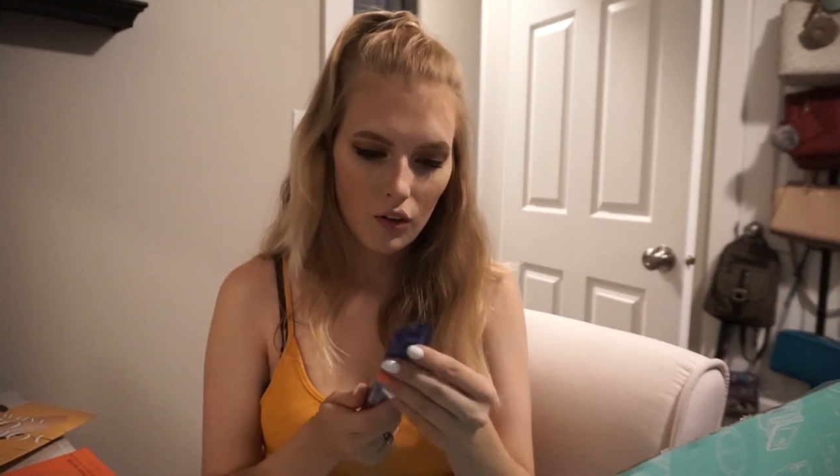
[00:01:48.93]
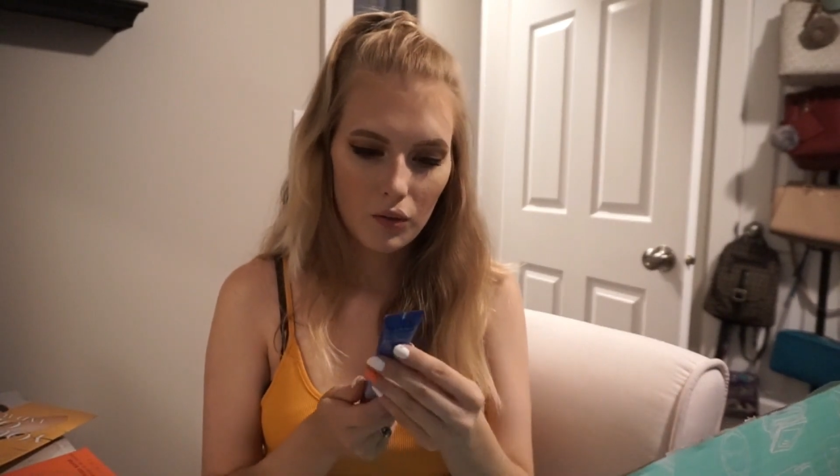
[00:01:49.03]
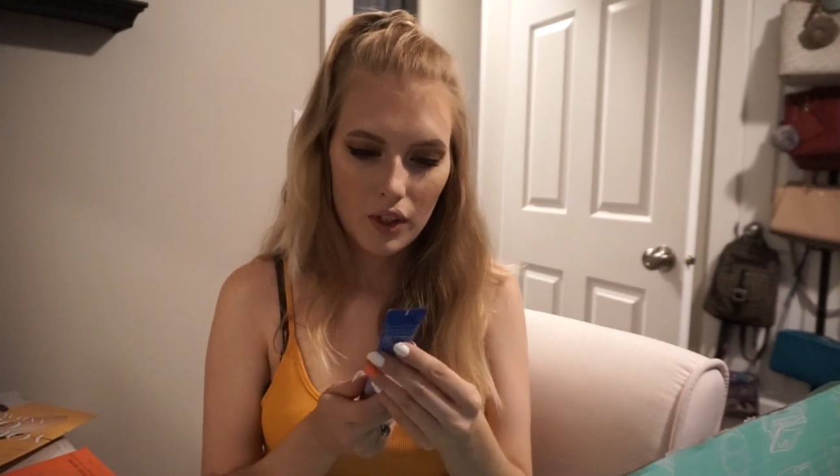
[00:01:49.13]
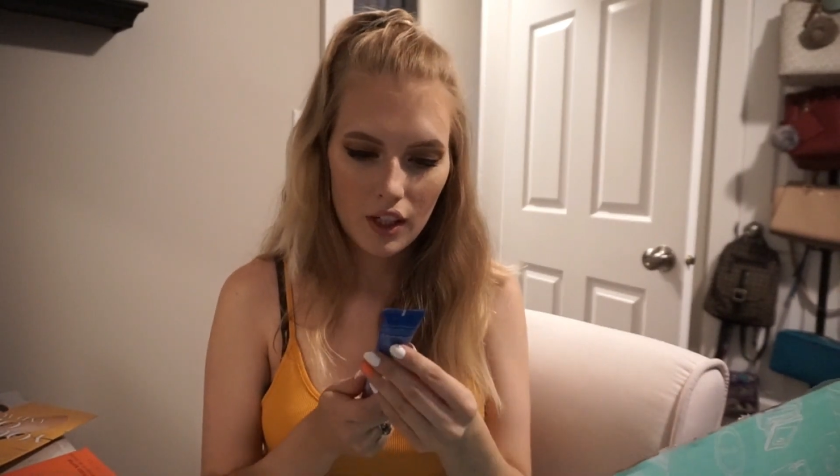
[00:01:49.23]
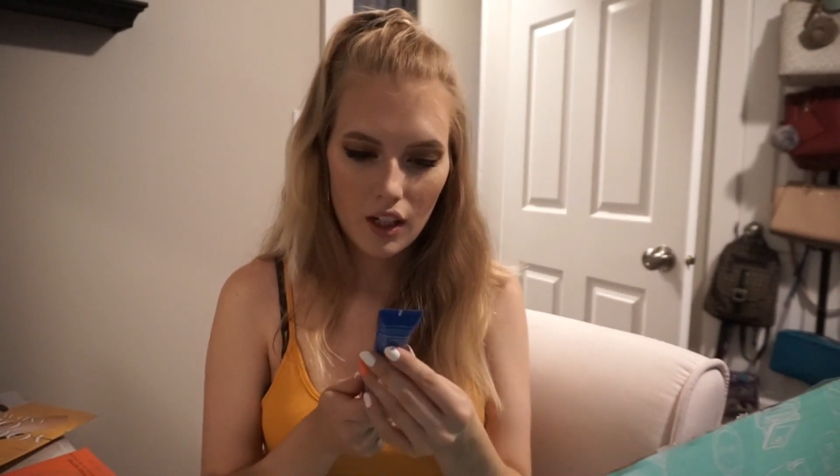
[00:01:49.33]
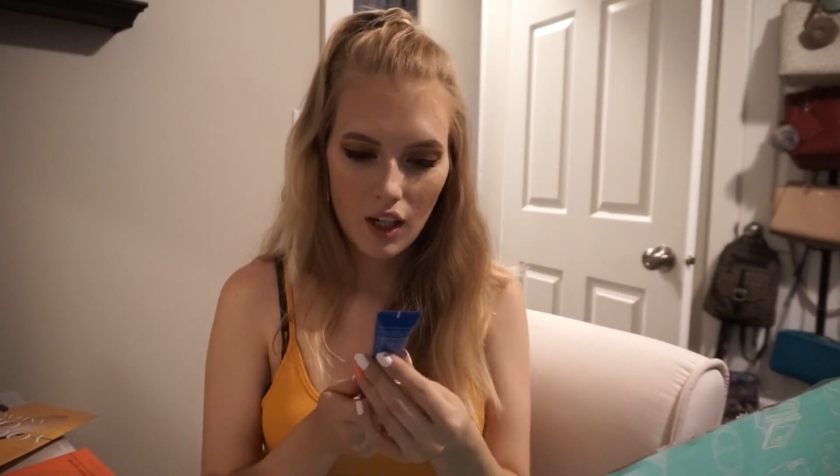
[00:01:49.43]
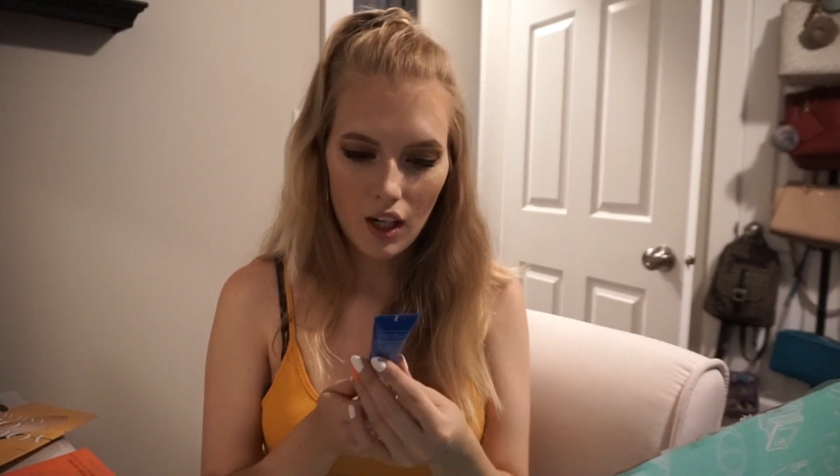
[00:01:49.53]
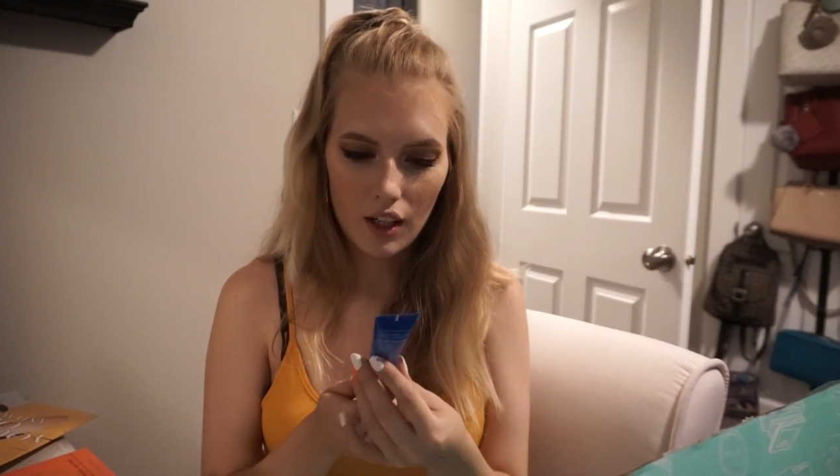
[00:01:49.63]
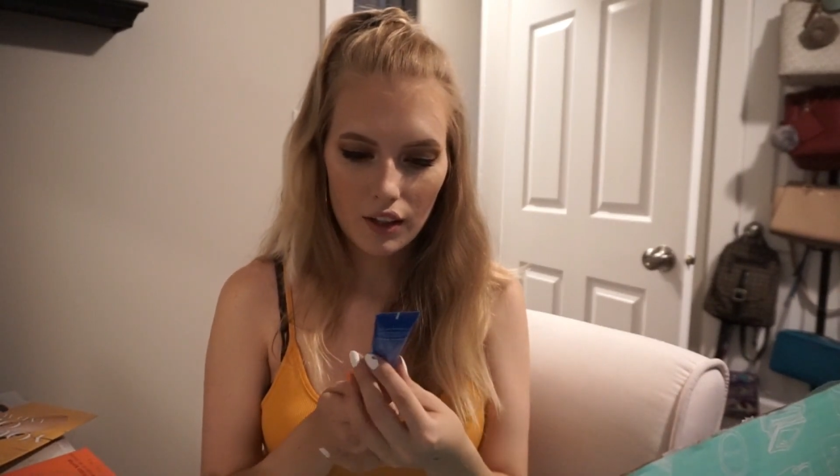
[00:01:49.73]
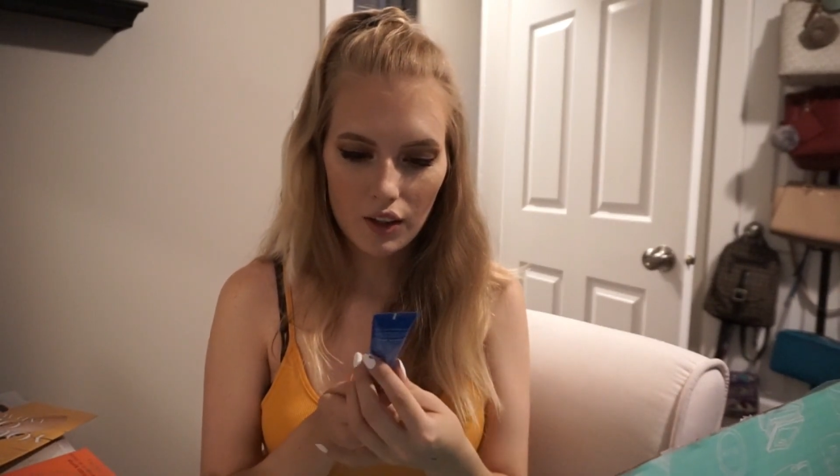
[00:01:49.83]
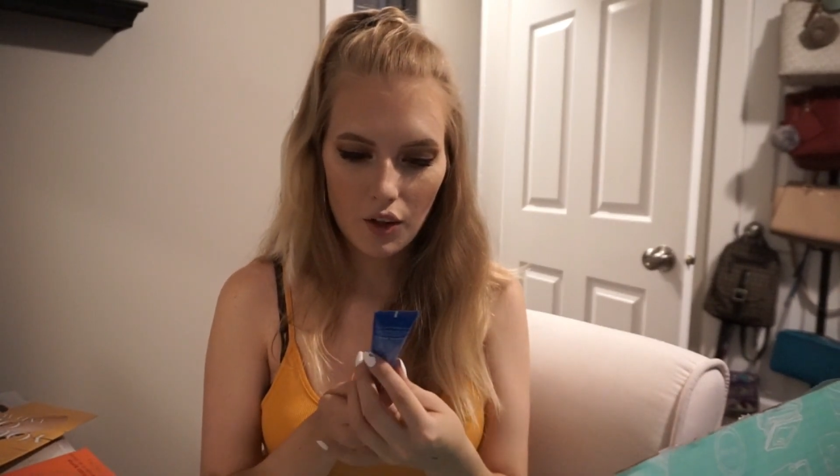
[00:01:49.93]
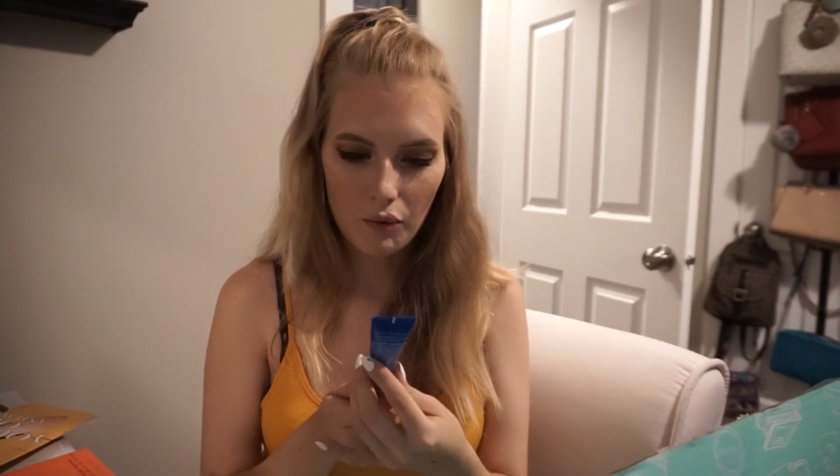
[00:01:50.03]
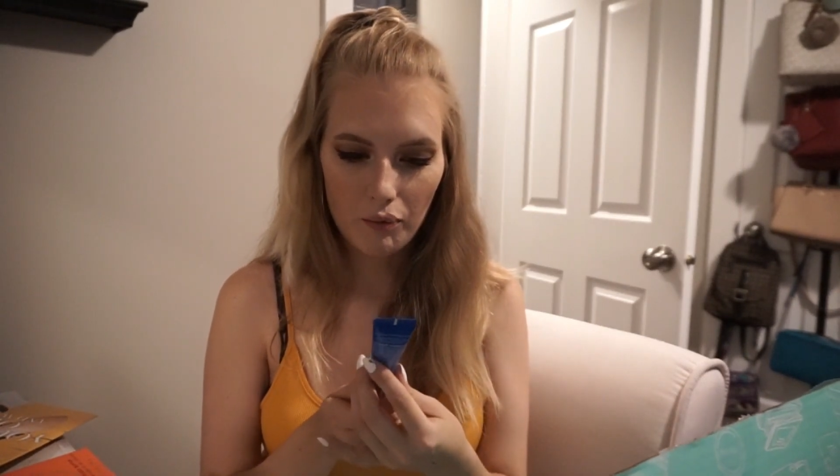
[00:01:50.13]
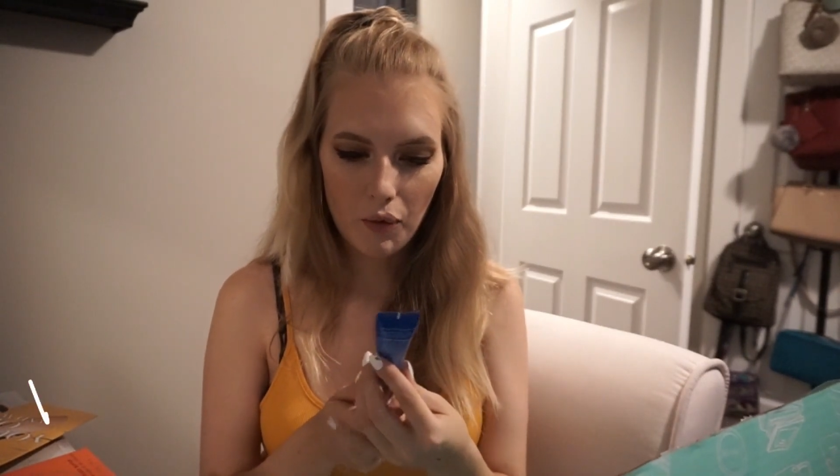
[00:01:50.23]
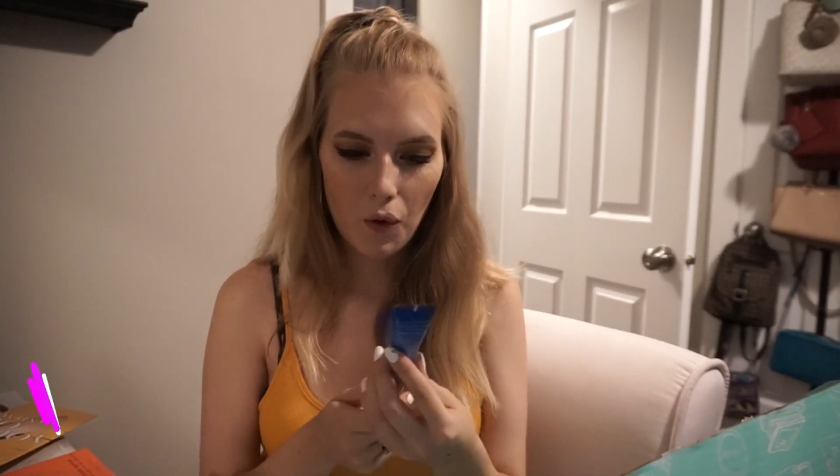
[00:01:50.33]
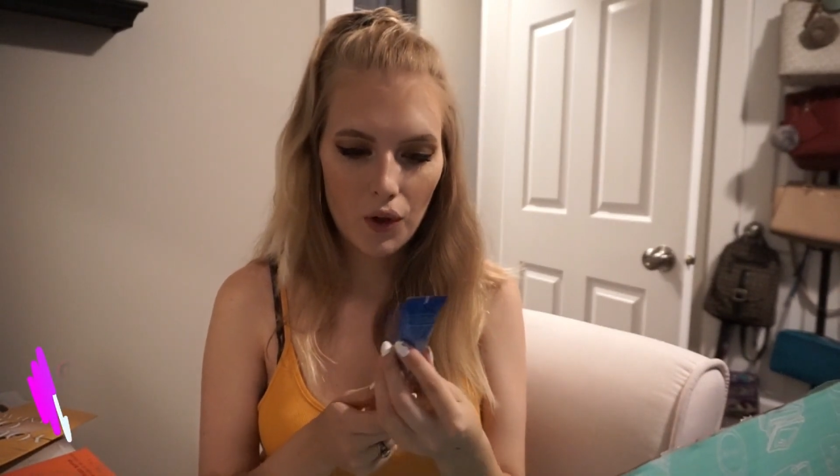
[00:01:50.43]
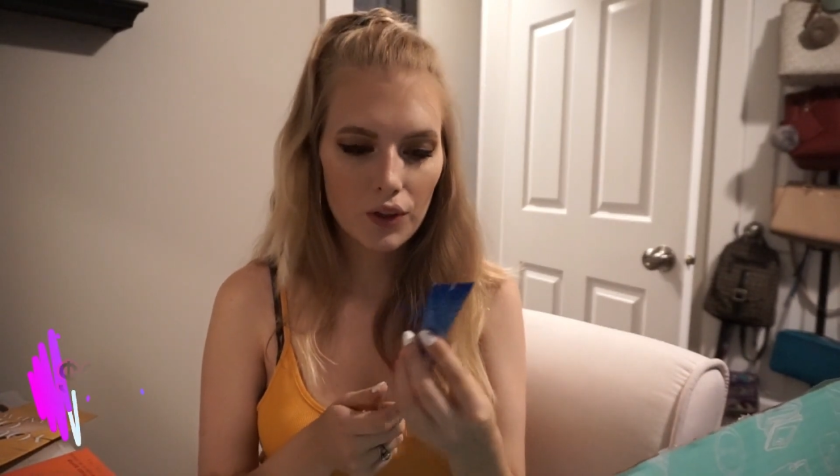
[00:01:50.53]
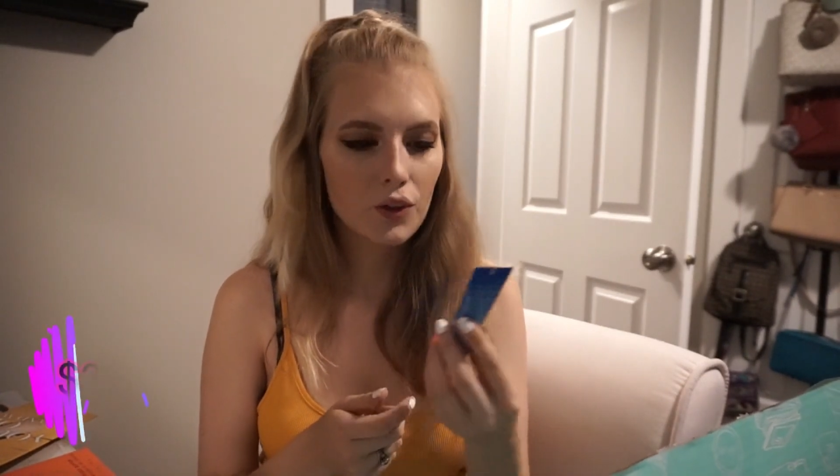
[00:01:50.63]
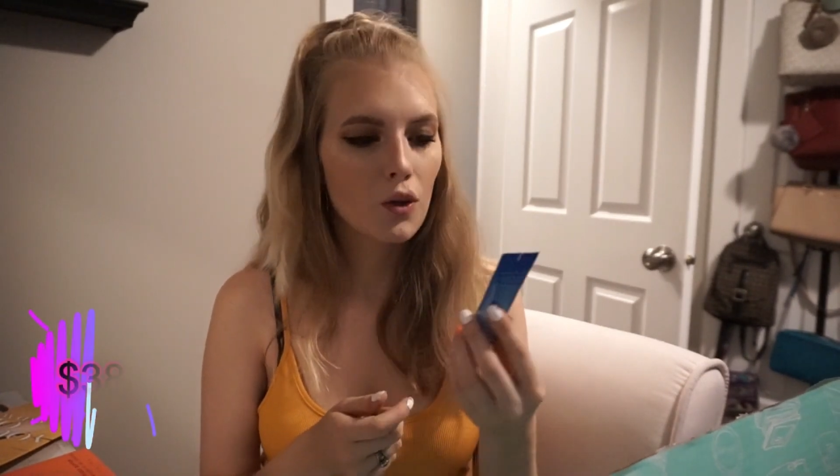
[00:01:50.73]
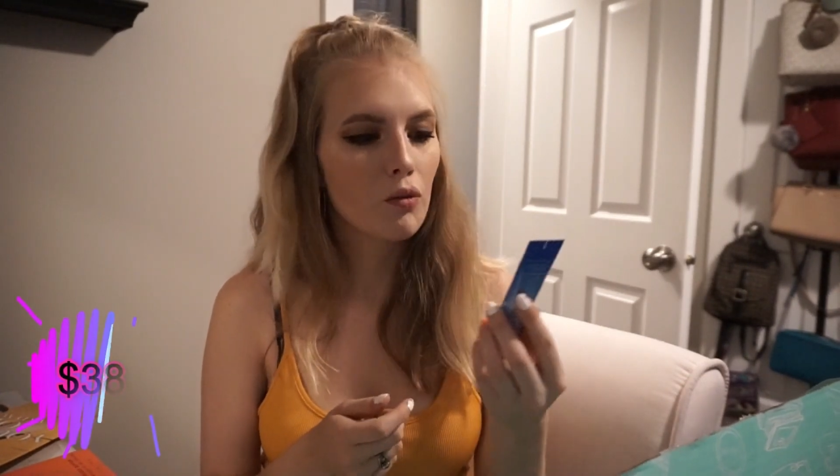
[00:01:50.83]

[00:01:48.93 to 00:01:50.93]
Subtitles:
We got the Pores No